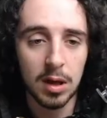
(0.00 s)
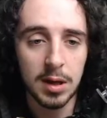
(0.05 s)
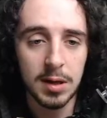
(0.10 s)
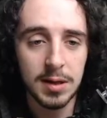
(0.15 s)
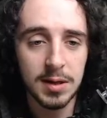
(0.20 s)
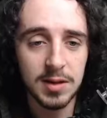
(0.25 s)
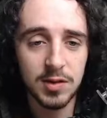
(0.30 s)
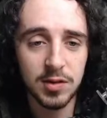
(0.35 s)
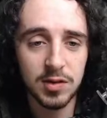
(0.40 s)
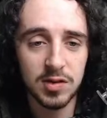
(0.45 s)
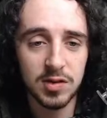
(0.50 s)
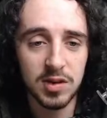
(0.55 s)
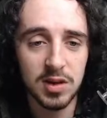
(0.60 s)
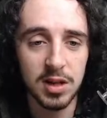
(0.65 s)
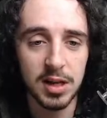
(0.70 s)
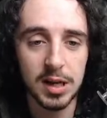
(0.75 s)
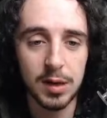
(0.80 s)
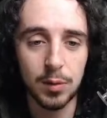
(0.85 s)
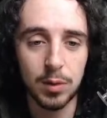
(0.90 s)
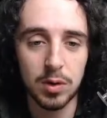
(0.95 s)
This
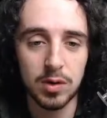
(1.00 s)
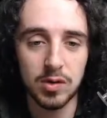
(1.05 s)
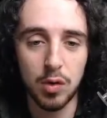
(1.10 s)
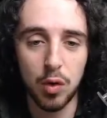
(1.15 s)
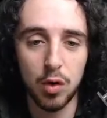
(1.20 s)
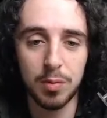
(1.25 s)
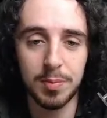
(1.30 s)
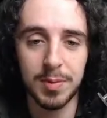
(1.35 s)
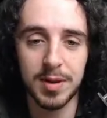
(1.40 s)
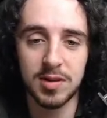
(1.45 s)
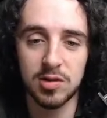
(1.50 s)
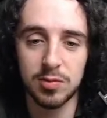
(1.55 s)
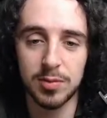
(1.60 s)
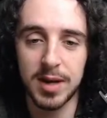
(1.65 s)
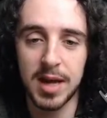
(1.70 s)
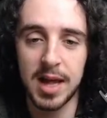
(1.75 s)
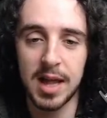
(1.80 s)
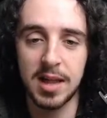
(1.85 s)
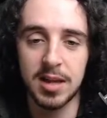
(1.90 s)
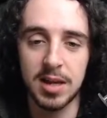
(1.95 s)
facility was augmented
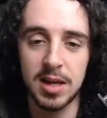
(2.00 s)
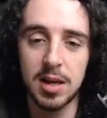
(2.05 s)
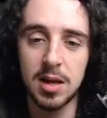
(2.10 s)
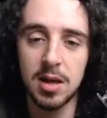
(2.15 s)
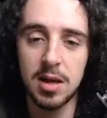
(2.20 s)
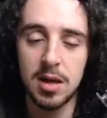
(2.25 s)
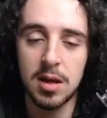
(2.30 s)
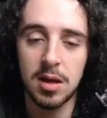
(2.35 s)
reality